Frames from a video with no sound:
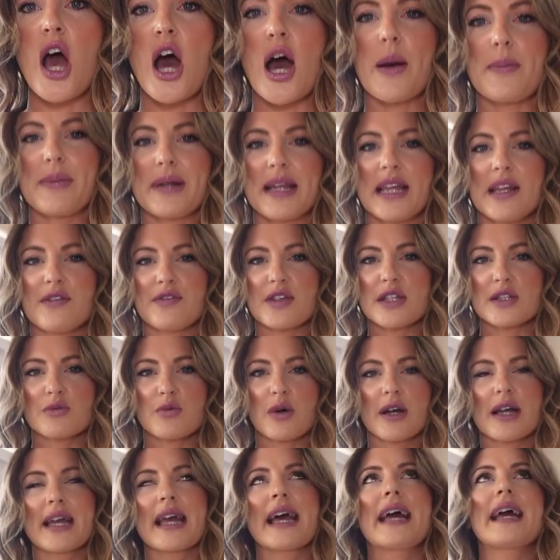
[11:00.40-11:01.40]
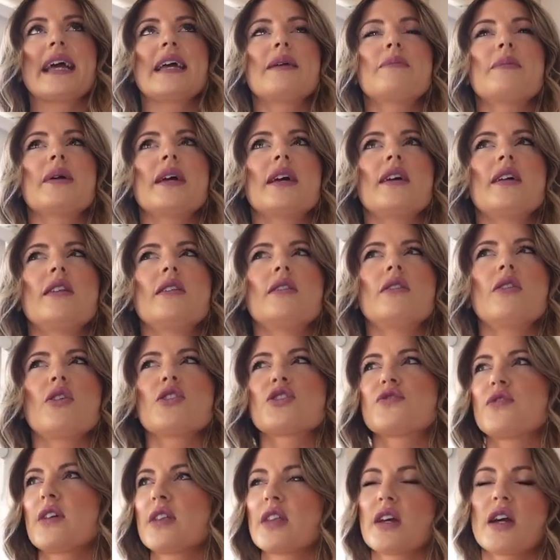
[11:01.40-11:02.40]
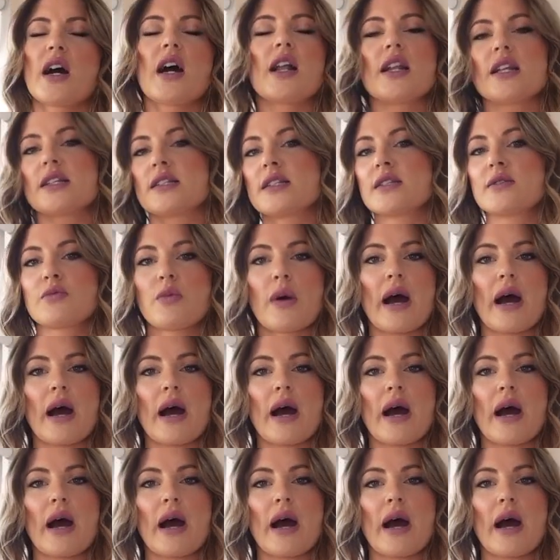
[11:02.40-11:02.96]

I believe this one came in lots of other colors as